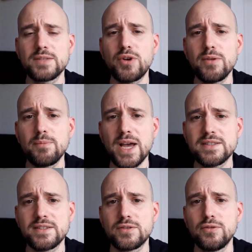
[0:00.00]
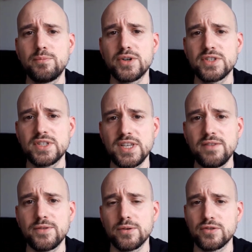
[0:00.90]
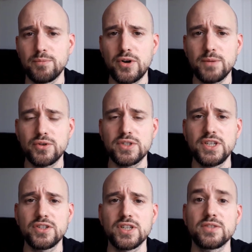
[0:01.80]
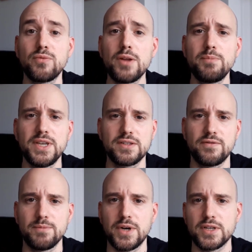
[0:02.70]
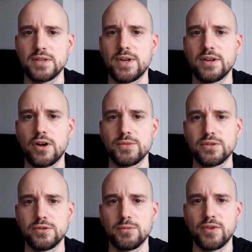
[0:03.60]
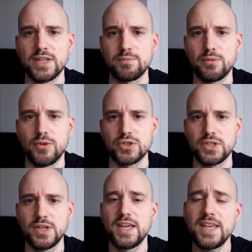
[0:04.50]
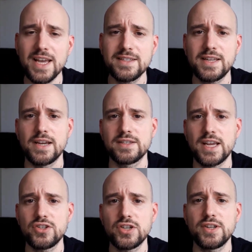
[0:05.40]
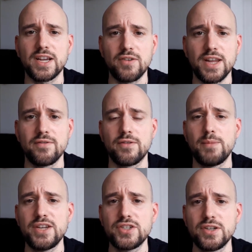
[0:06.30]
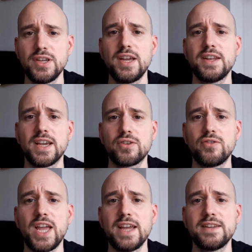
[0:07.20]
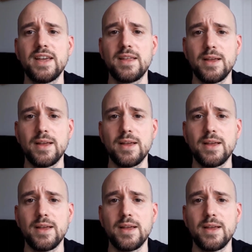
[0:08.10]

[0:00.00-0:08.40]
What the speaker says: is probably best to perceive those reporting procedures as one piece of the puzzle when it comes to human rights promotion. Yes, they're essential, they create information, they create